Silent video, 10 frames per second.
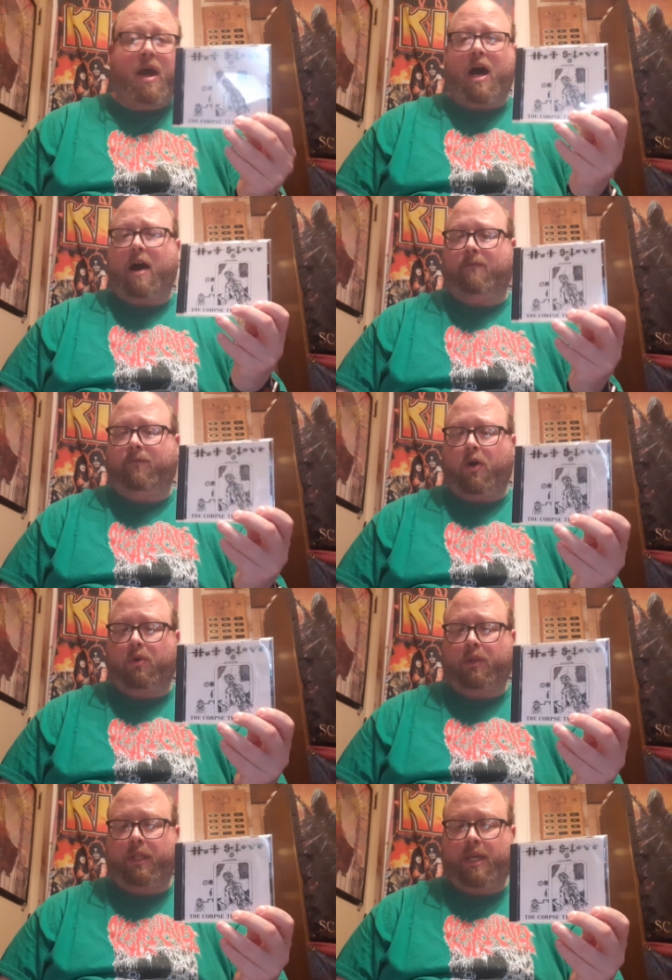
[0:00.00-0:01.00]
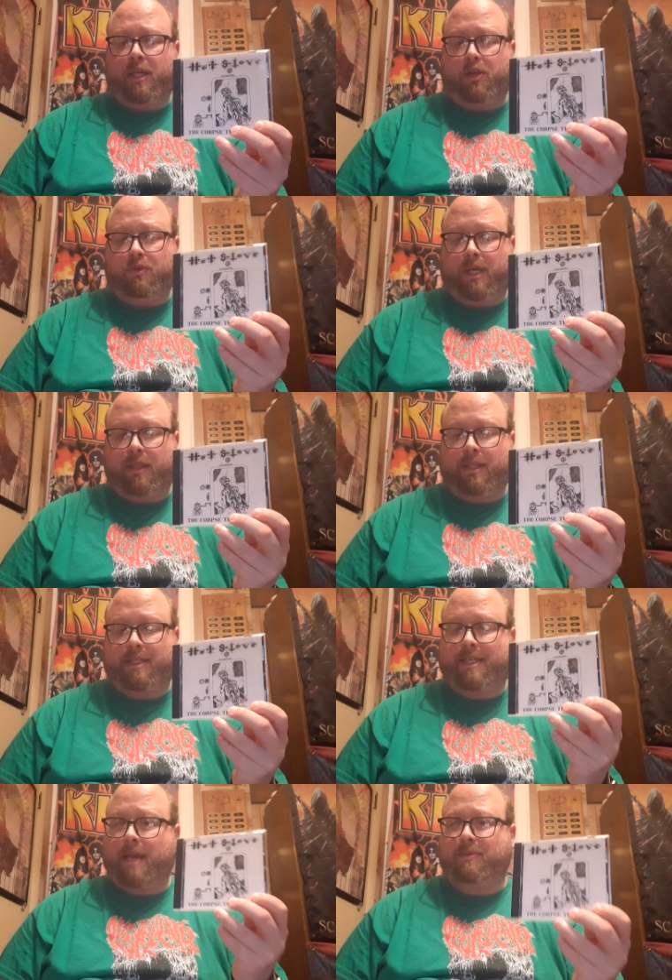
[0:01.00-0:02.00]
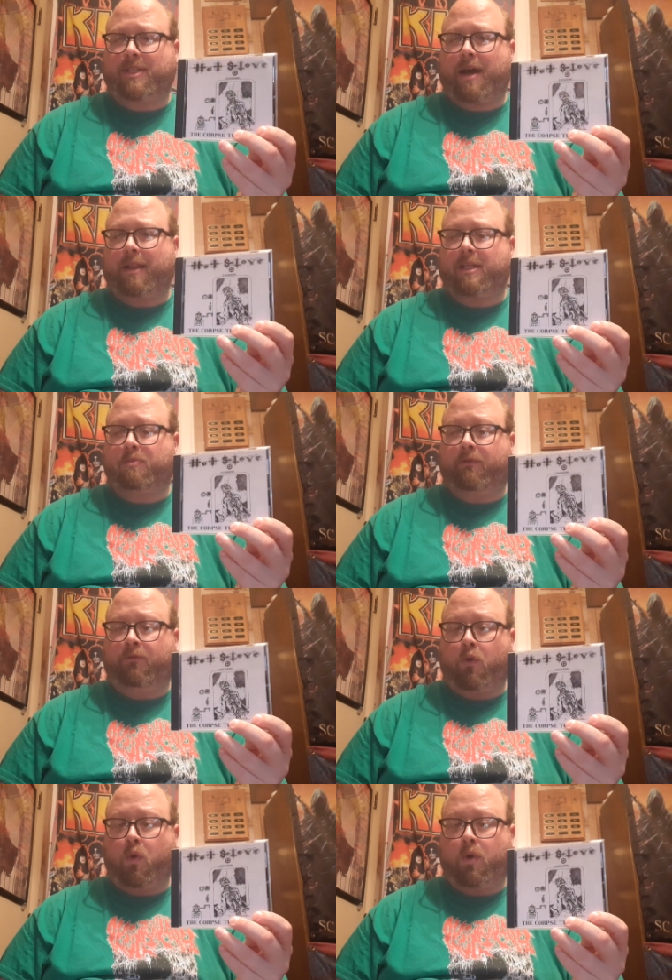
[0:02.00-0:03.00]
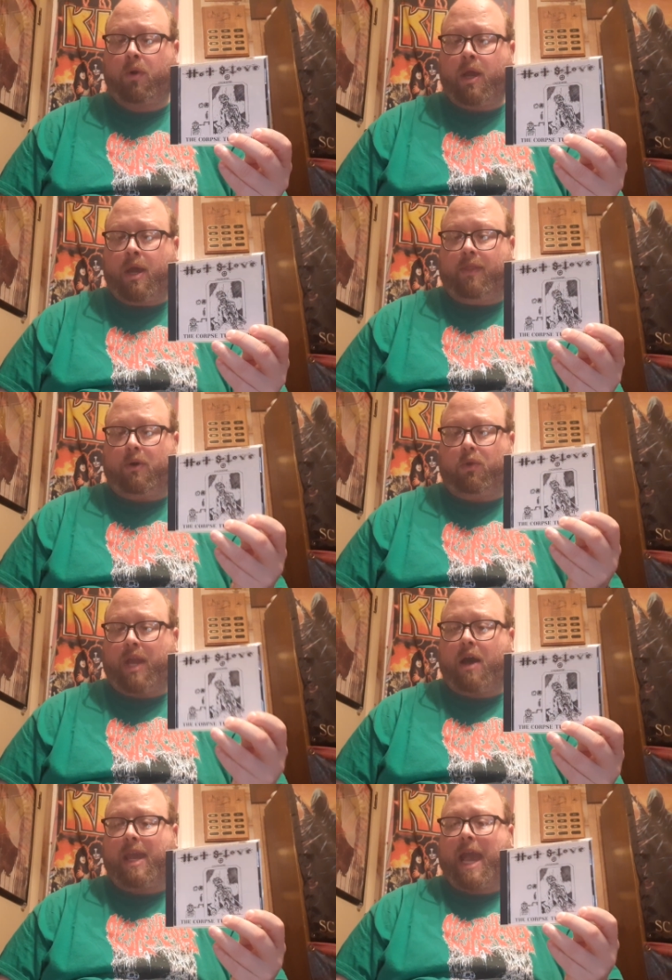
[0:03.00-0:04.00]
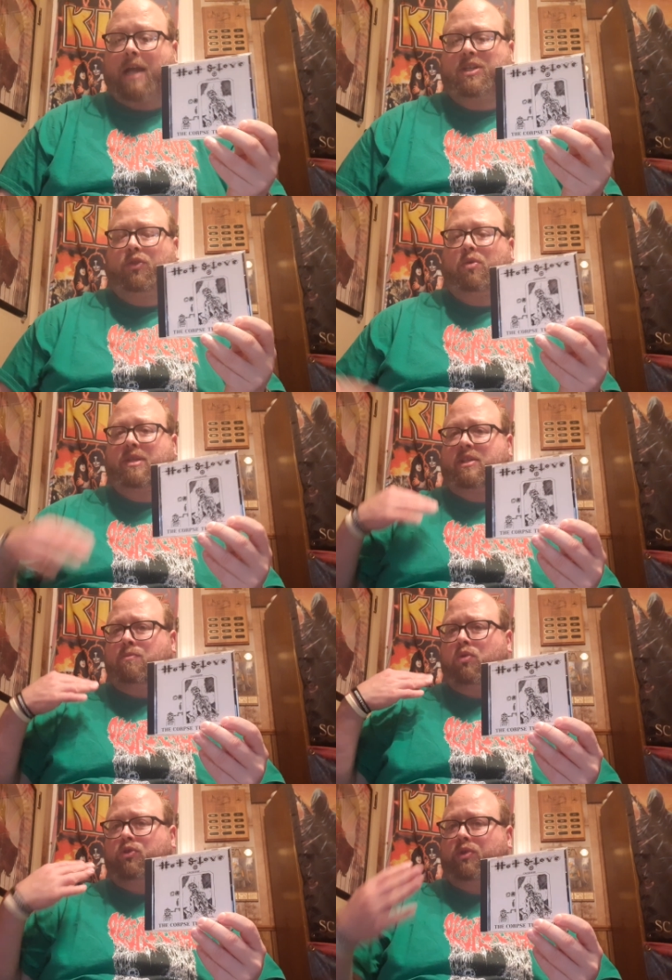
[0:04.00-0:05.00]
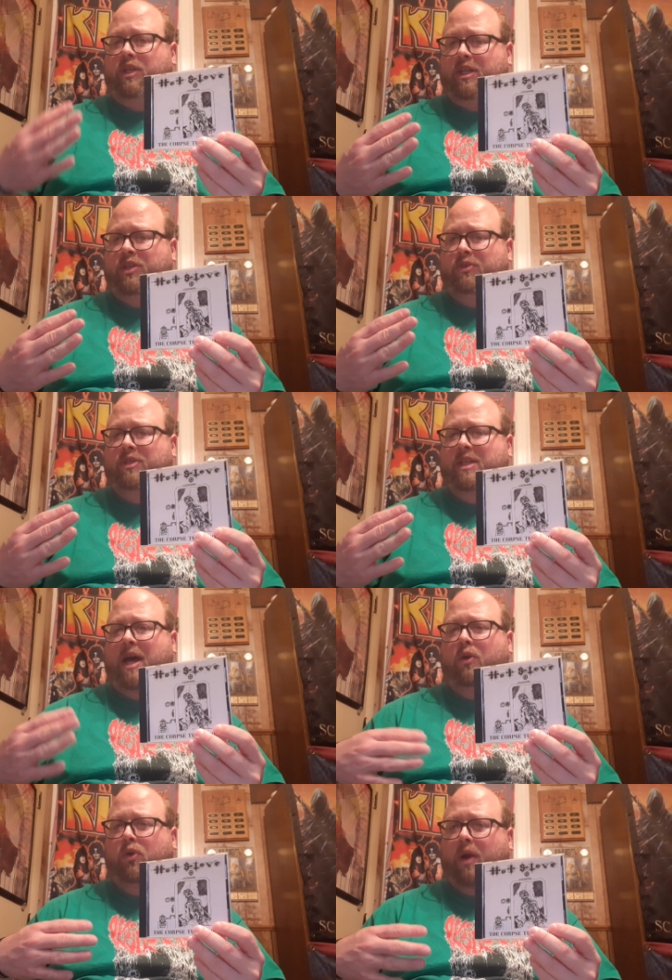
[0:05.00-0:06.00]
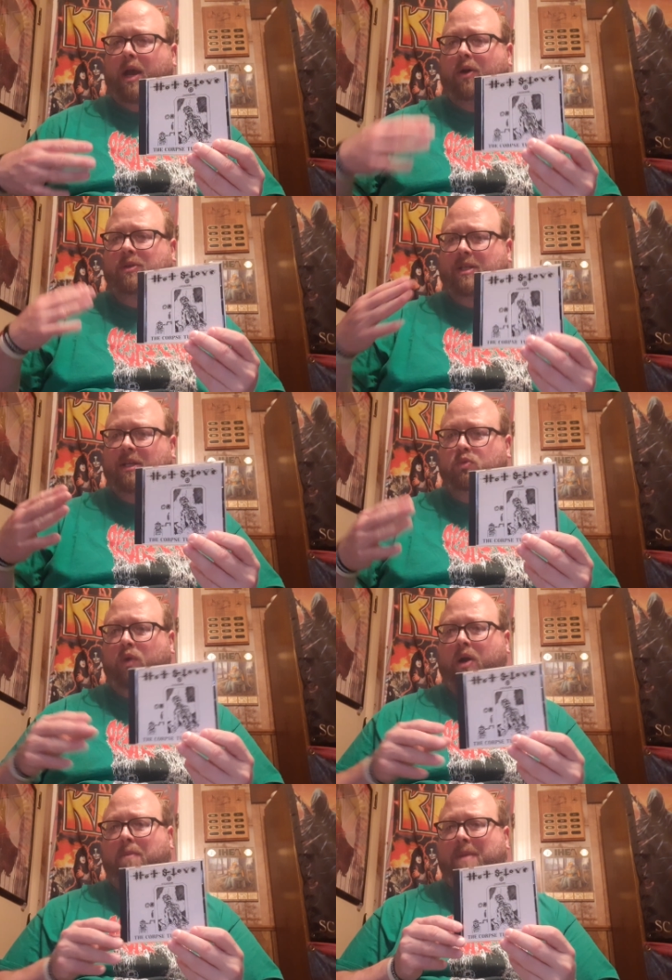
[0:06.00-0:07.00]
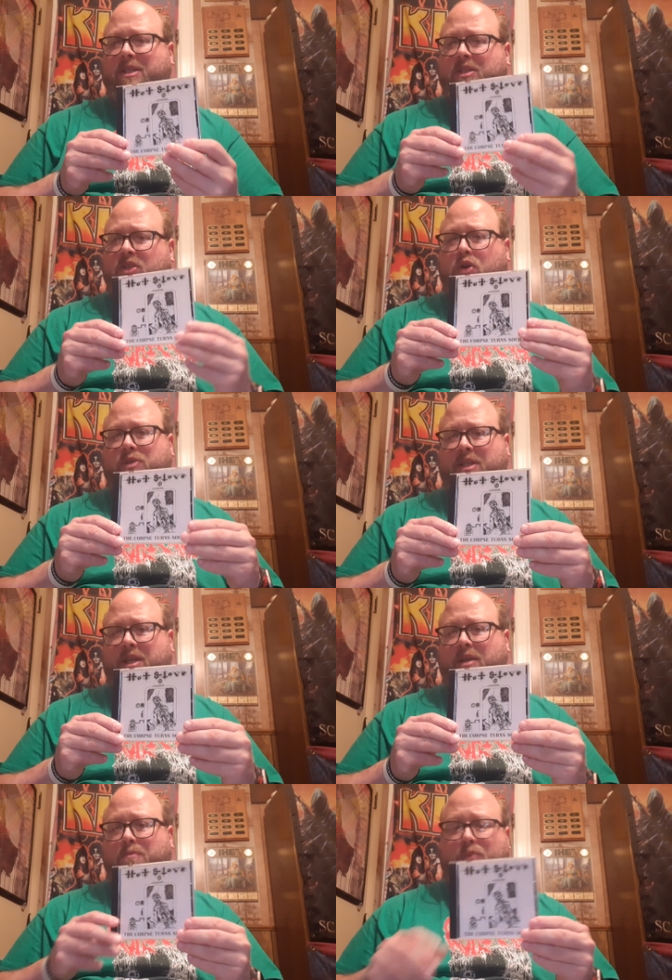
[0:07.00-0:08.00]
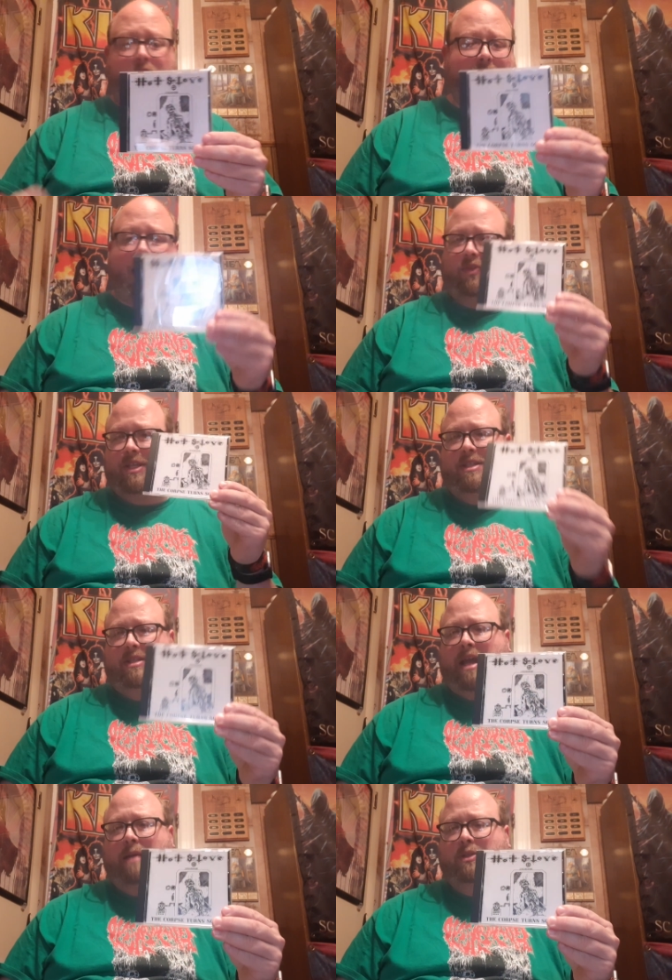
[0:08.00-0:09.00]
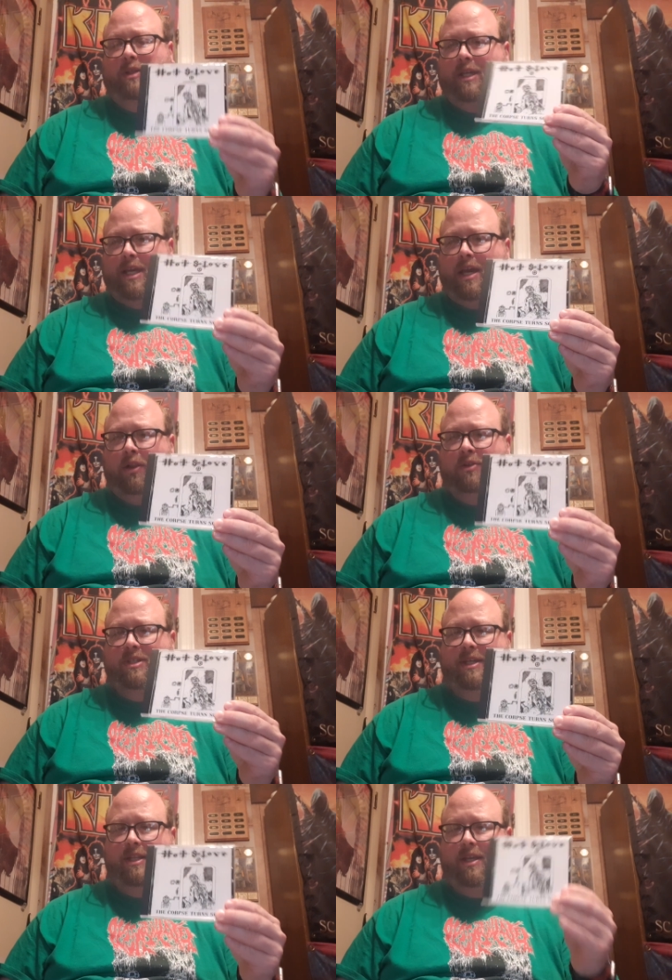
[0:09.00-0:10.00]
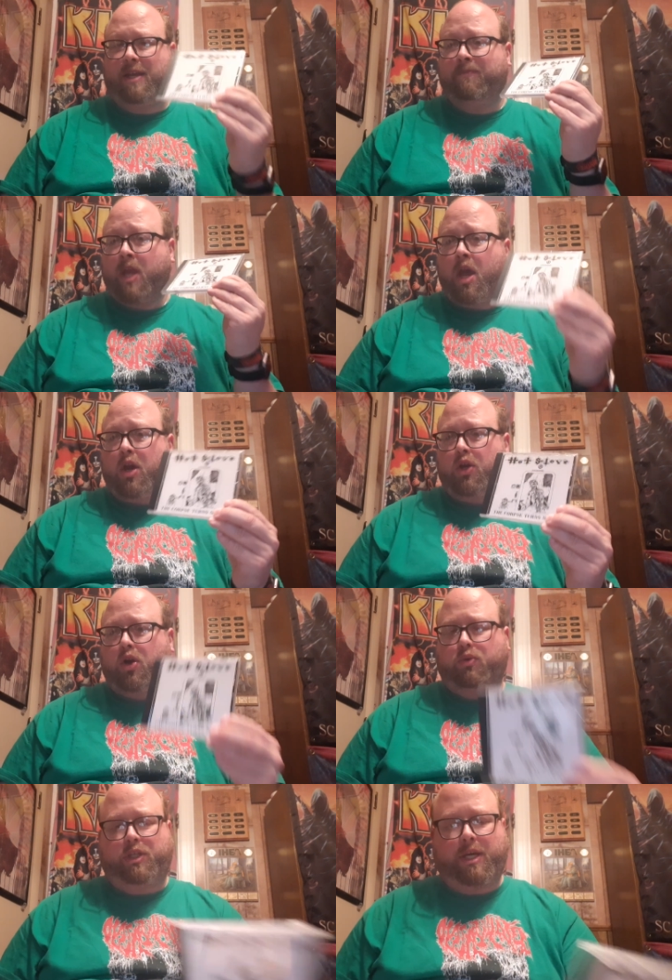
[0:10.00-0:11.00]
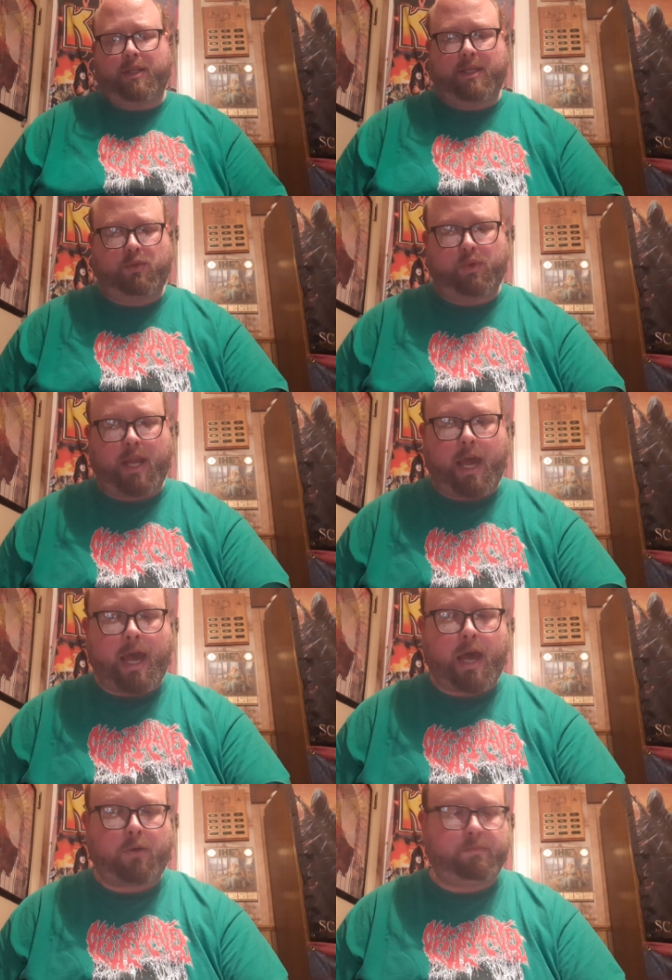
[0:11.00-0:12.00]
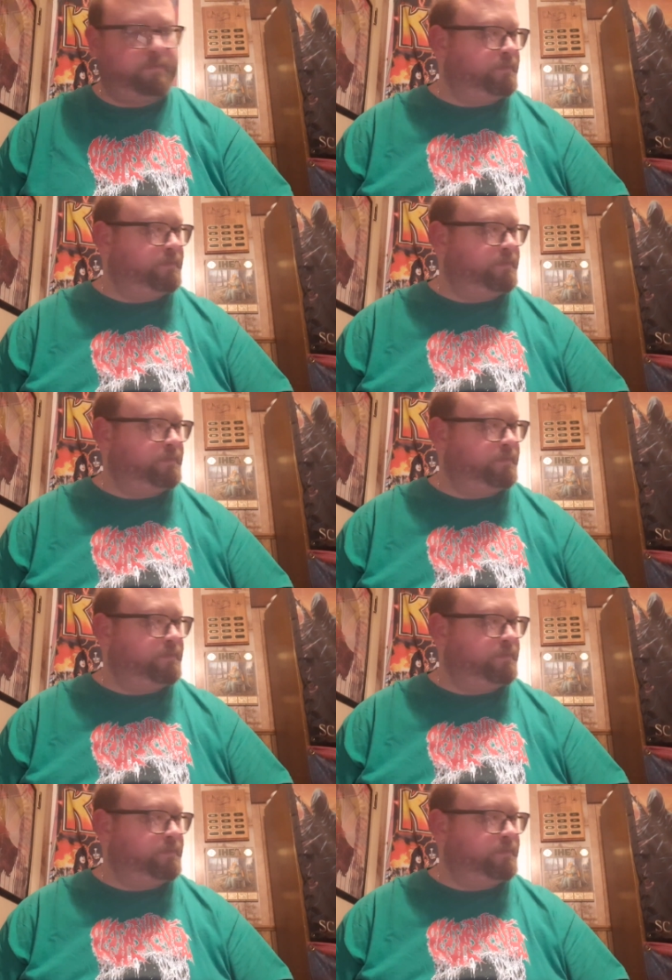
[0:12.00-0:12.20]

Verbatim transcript: Uh, vocally, you get the same style as before, though now he actually throws in some more traditional style growls as well, mixes those in. But yeah, this is an absolutely killer CD. Go check this one out.